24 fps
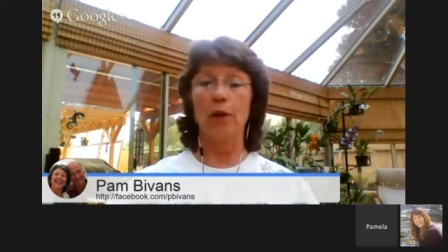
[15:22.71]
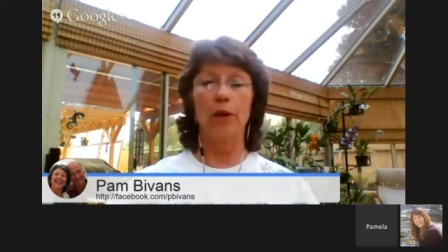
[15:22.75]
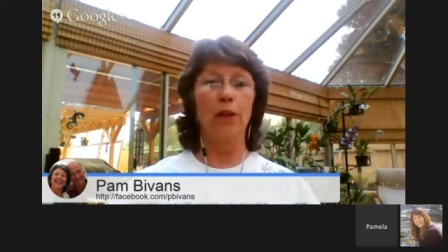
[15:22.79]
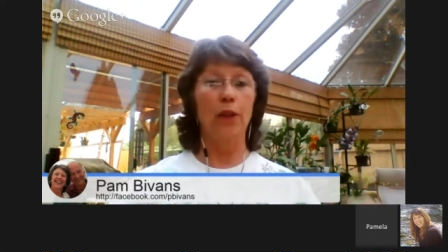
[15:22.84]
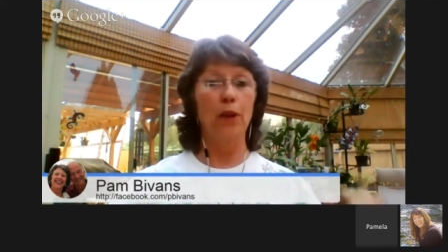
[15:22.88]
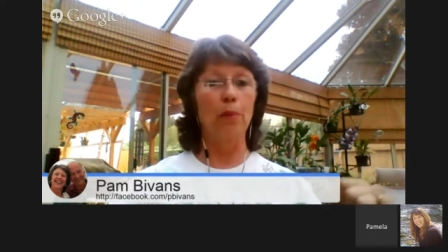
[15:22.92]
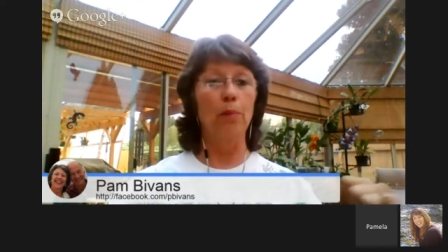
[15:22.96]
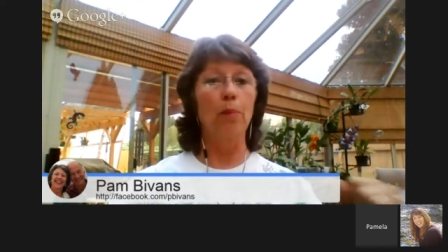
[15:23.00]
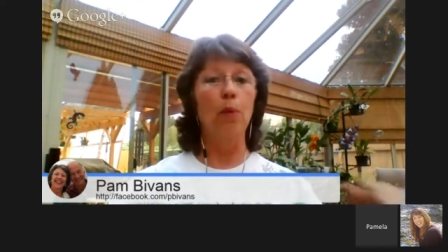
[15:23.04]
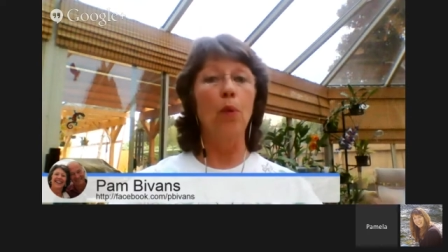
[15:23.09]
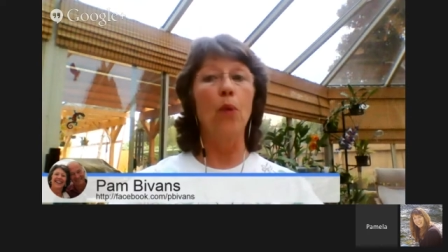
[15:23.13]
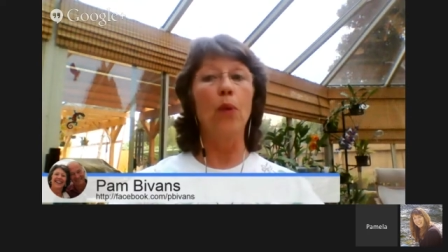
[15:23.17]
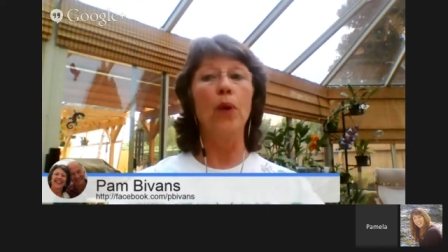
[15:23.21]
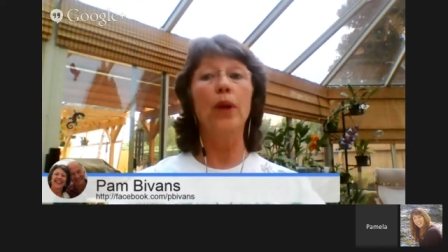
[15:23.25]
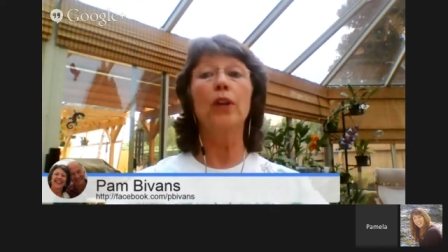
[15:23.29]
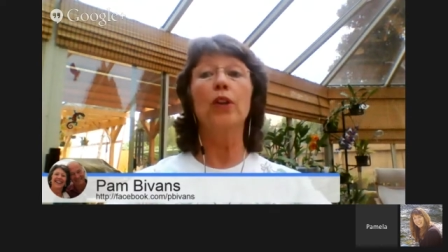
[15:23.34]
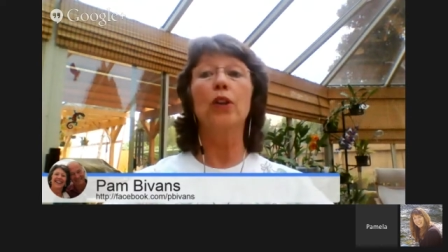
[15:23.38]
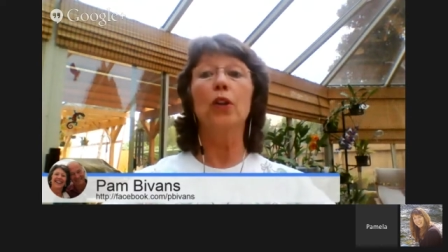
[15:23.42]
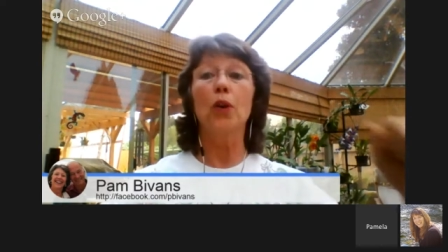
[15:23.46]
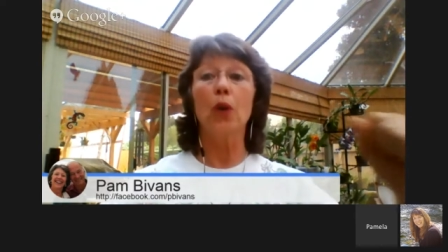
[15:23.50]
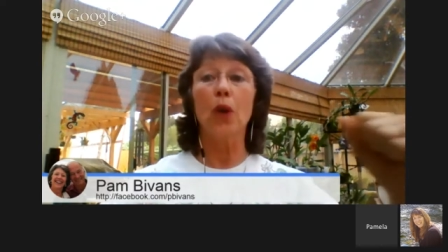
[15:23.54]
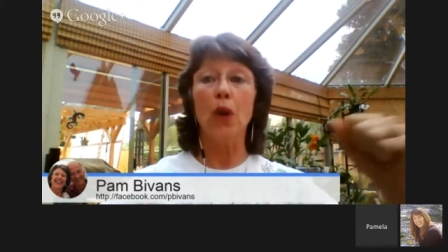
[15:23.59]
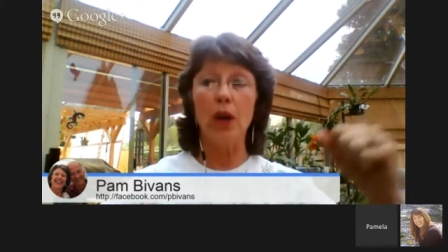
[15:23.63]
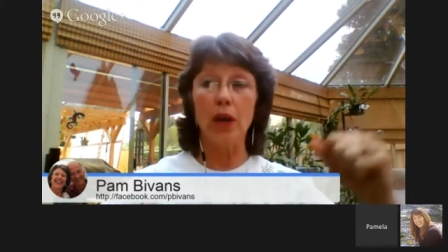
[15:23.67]
the point
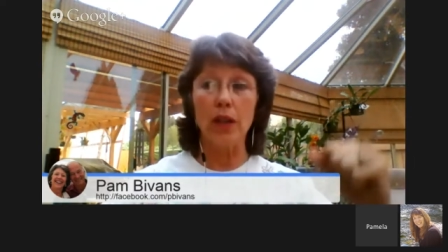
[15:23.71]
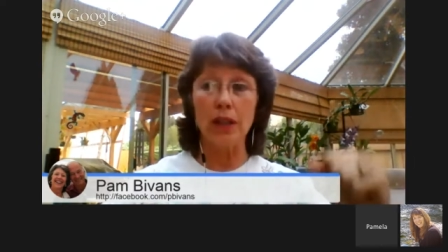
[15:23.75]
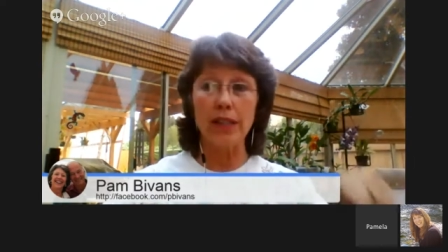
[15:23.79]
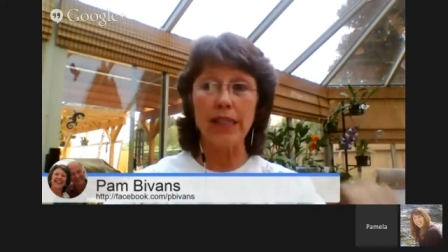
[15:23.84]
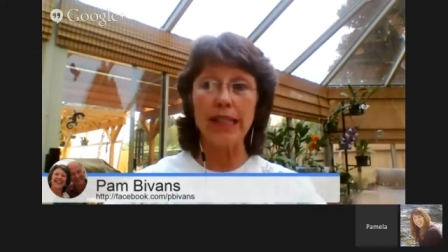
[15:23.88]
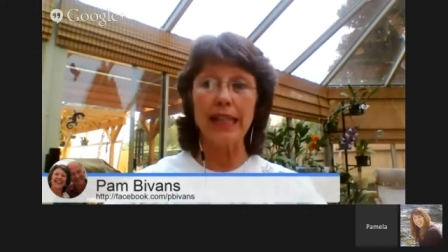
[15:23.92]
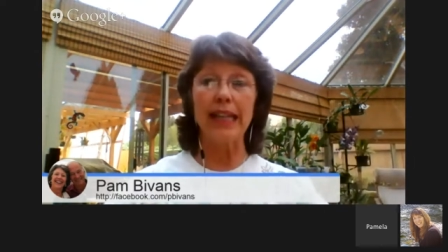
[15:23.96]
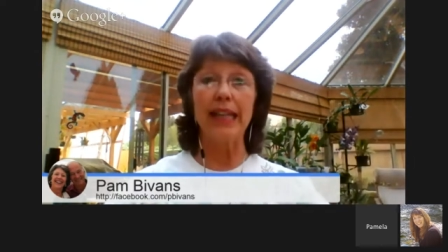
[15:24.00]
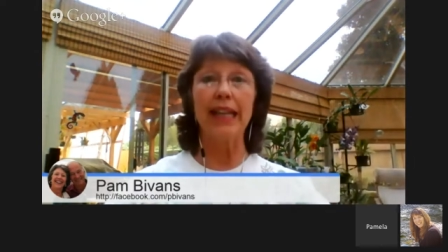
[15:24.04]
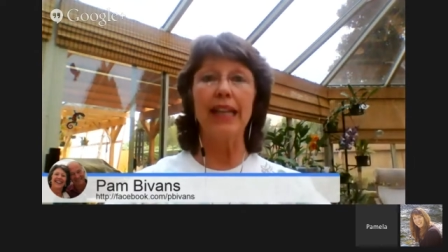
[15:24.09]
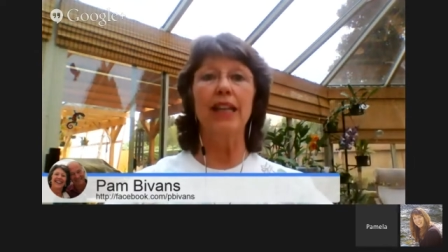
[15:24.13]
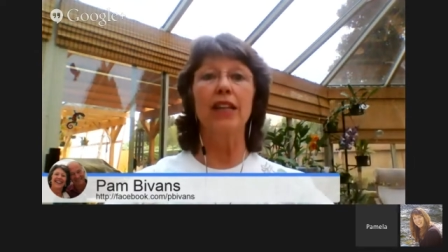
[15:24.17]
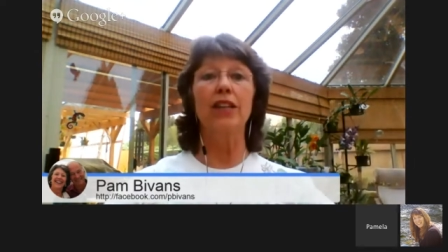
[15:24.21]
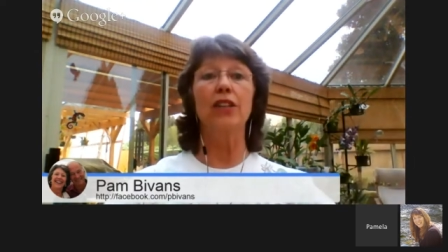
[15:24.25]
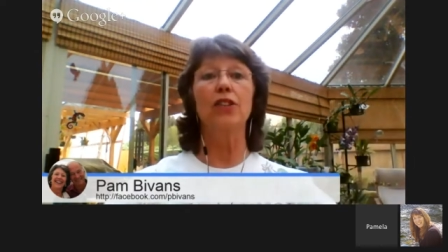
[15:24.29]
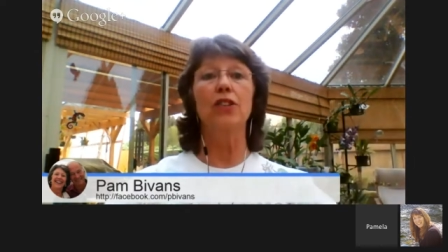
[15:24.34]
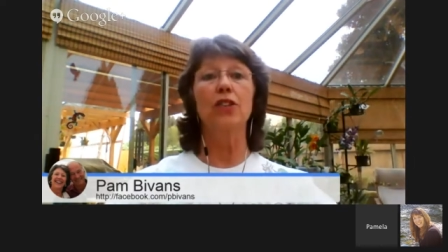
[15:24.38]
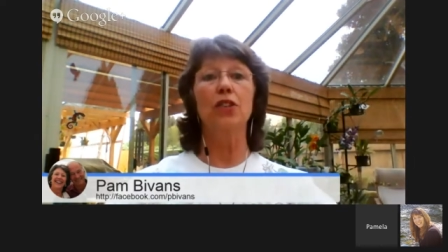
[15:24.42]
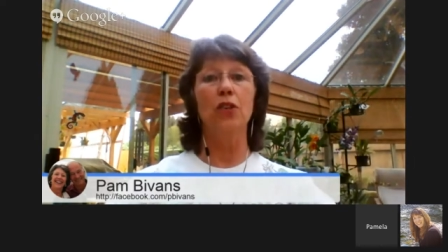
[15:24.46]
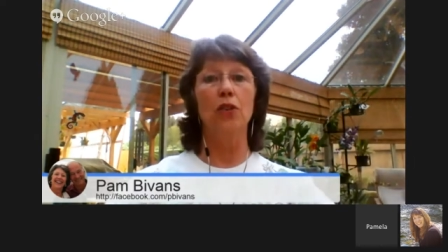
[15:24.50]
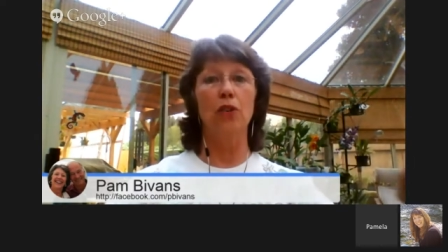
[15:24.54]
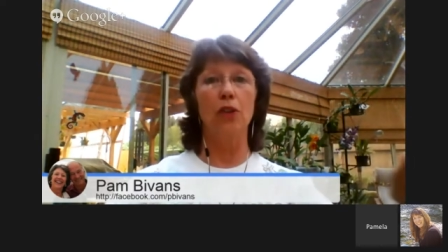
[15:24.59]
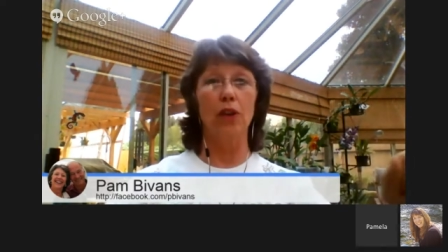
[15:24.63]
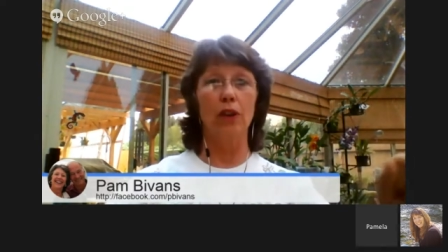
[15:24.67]
across in
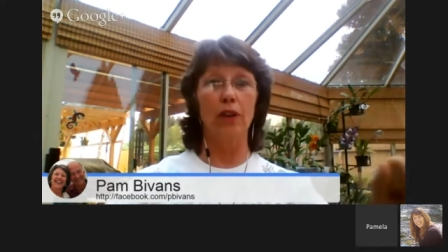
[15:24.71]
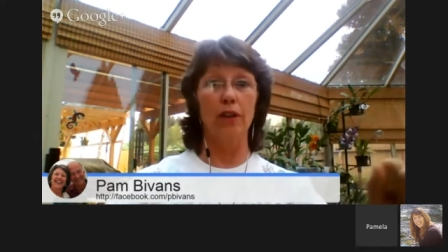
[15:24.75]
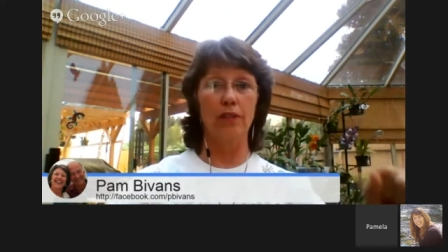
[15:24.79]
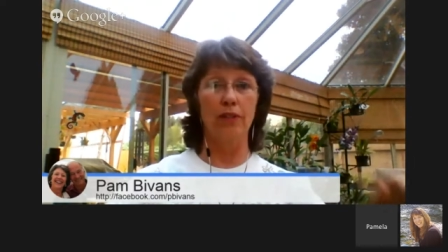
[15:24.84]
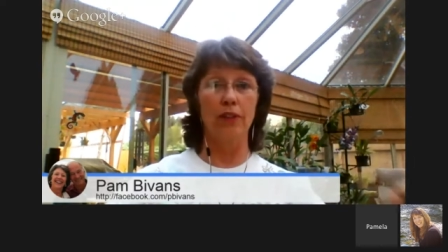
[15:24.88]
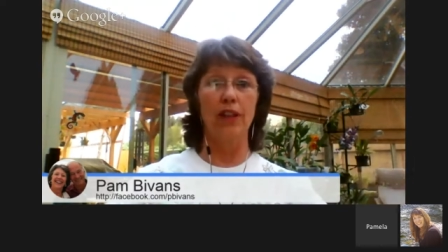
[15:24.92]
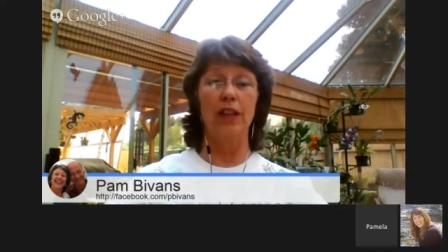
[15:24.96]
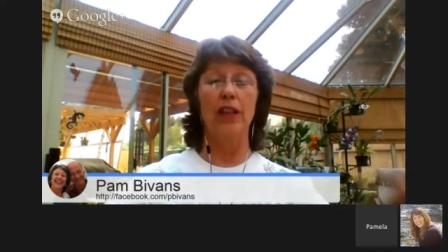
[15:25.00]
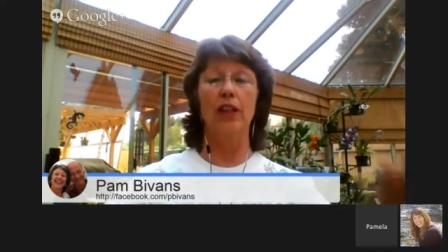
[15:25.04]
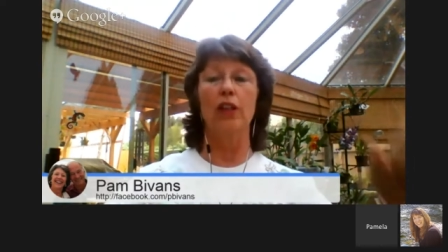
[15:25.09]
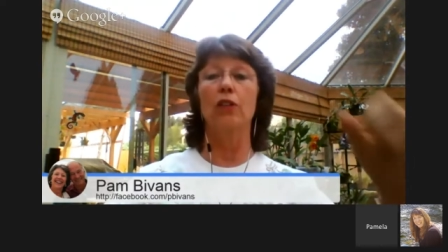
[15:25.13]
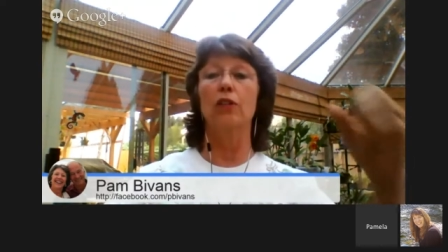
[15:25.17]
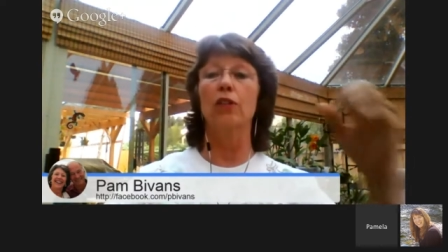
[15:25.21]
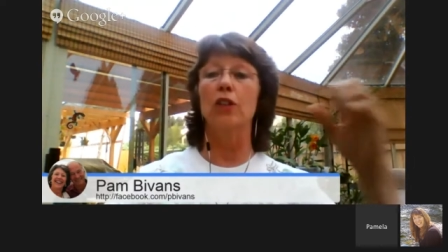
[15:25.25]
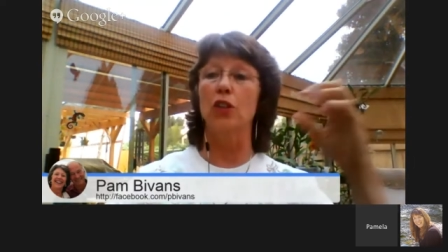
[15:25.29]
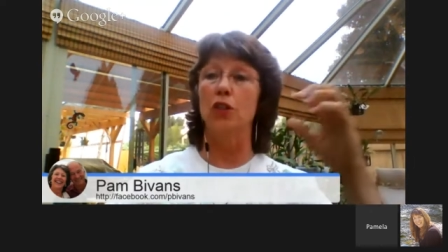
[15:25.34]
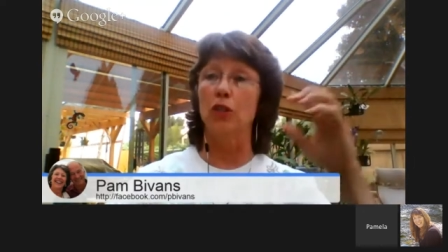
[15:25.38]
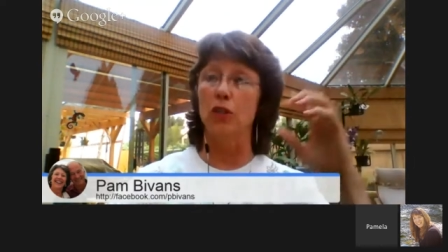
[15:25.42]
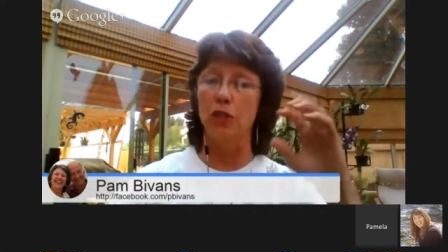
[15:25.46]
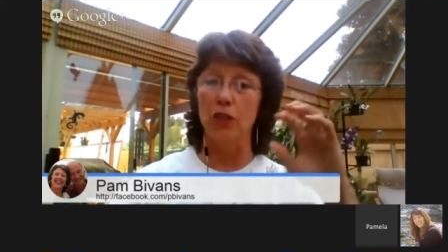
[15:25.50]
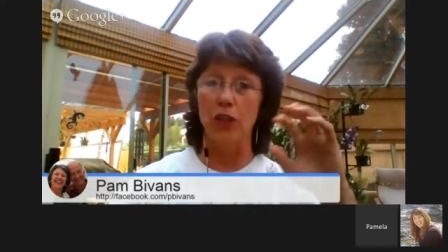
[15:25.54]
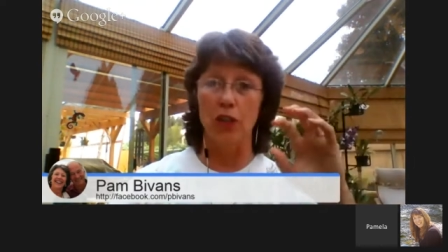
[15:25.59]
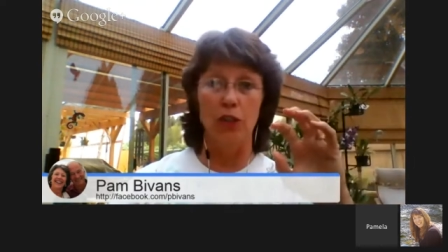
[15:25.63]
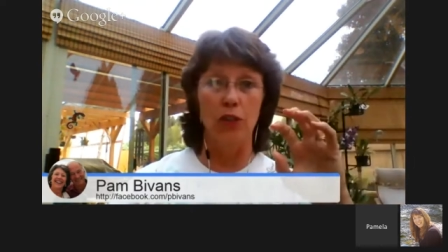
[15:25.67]
your video. You,
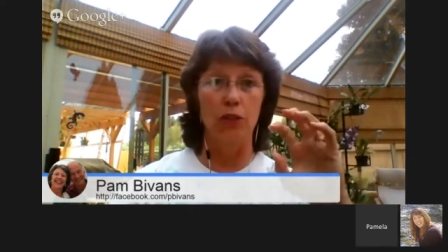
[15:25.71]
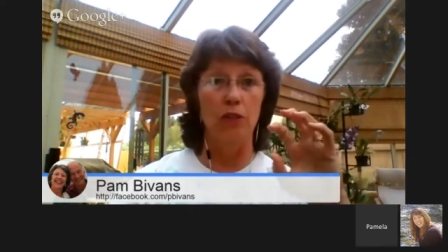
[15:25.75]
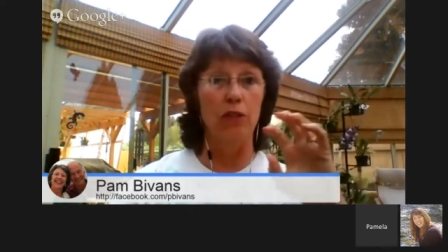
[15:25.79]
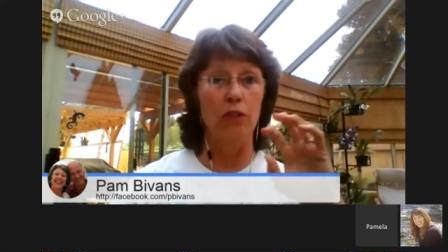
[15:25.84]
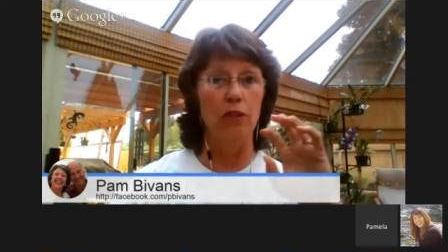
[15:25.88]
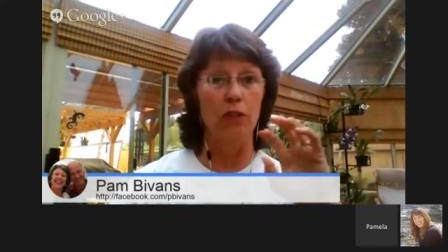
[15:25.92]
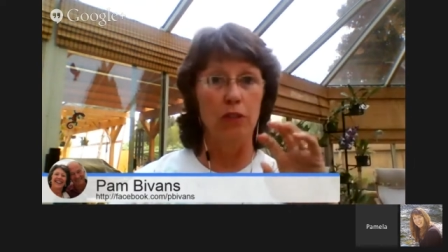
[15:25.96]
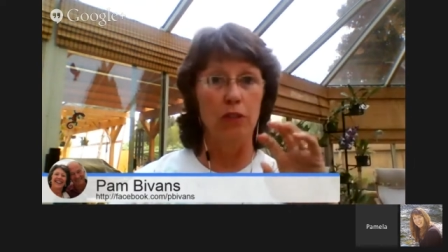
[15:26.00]
you